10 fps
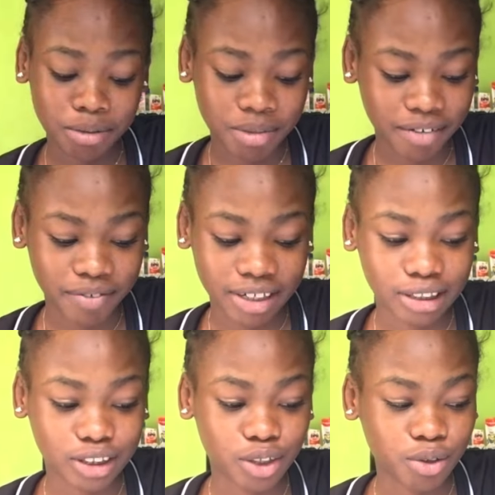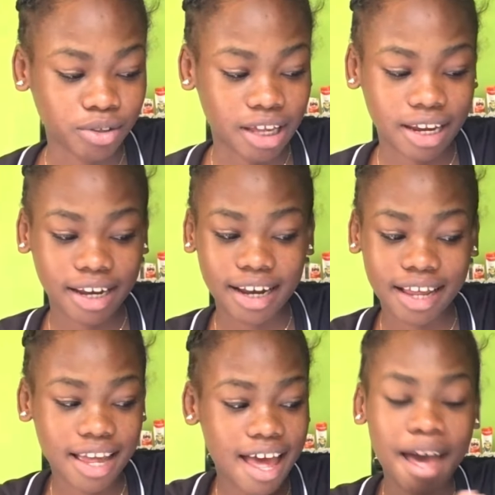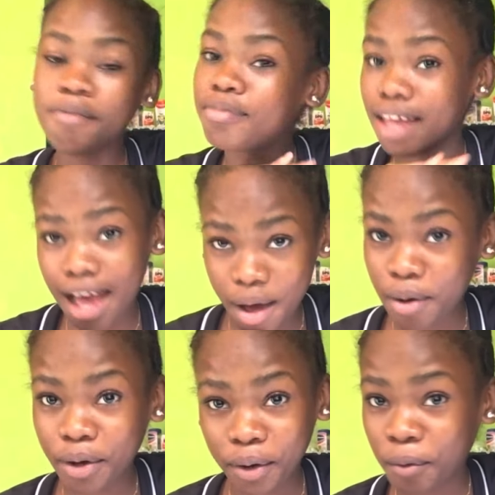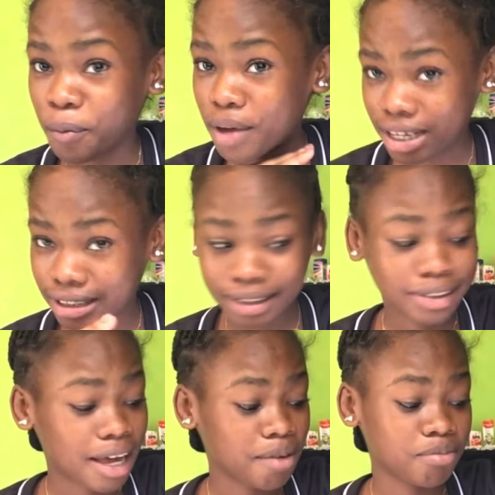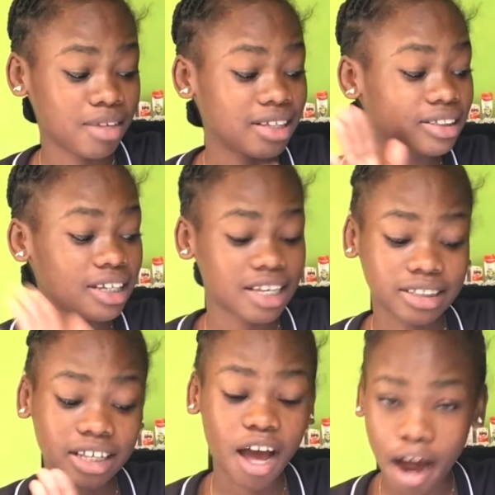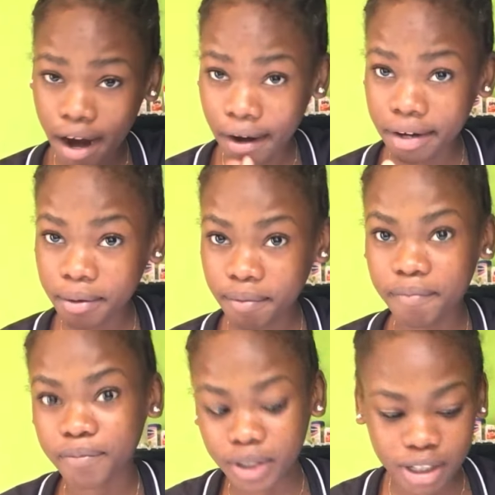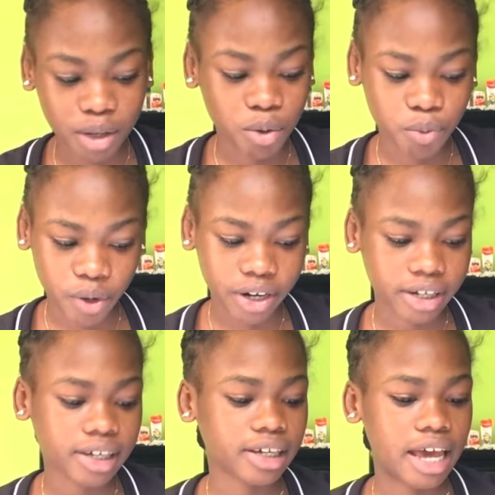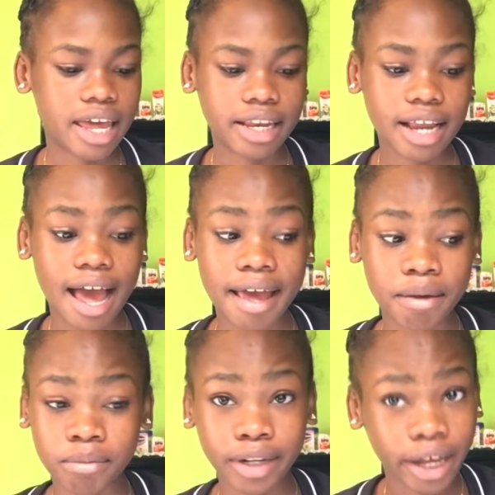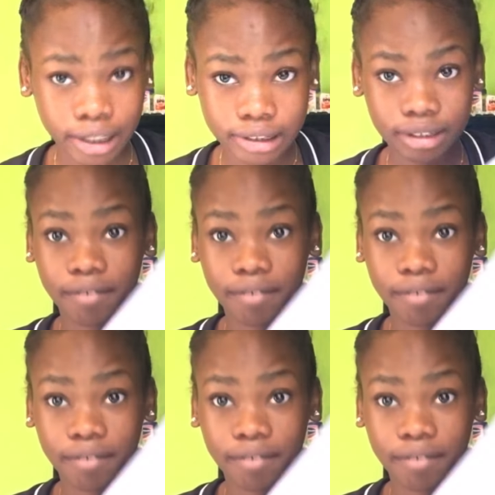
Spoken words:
your motherfuckers to know that I'm not out here wasting time. This is hard fucking work and I am not